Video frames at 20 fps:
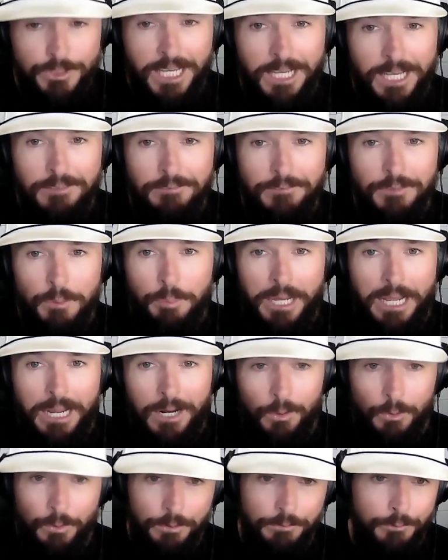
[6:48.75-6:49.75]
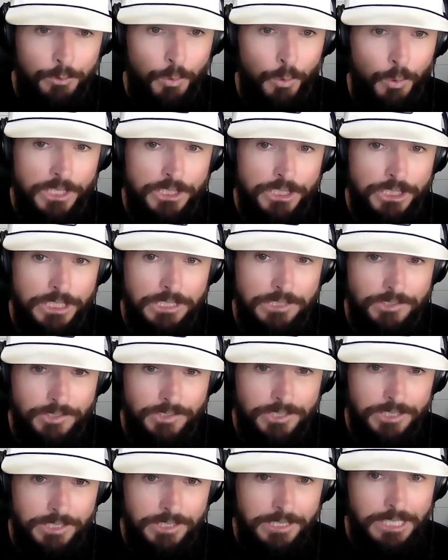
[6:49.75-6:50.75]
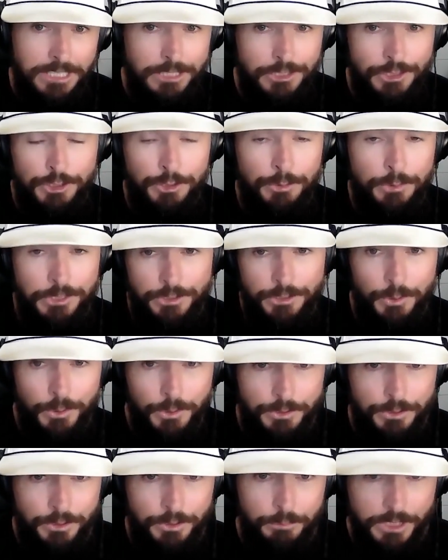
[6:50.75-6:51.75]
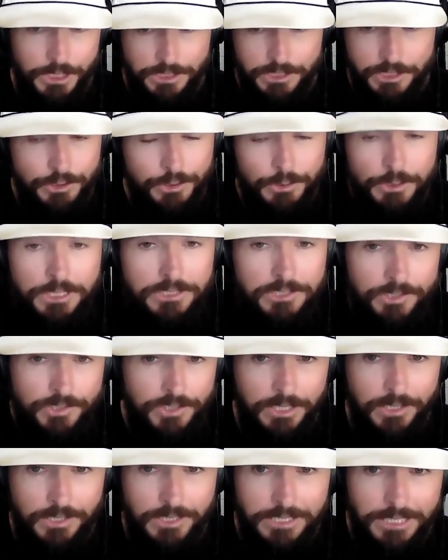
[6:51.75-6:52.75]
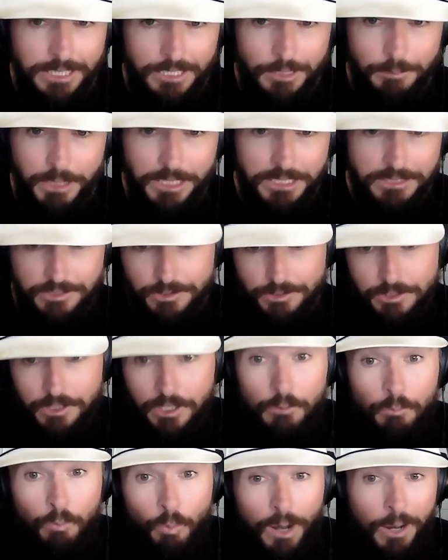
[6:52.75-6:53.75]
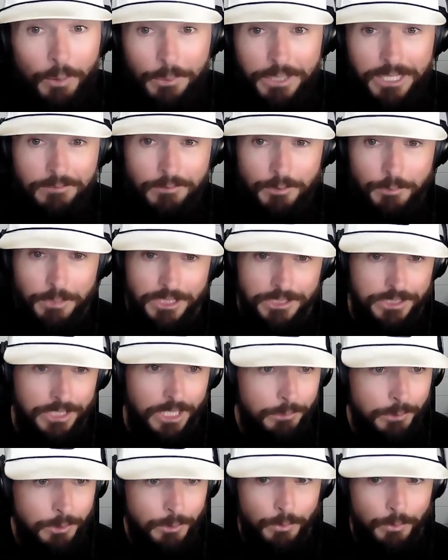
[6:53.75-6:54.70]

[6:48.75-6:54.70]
out of the power of questions that you enjoy so much, that you get to see on a daily basis, of why we have the best job in the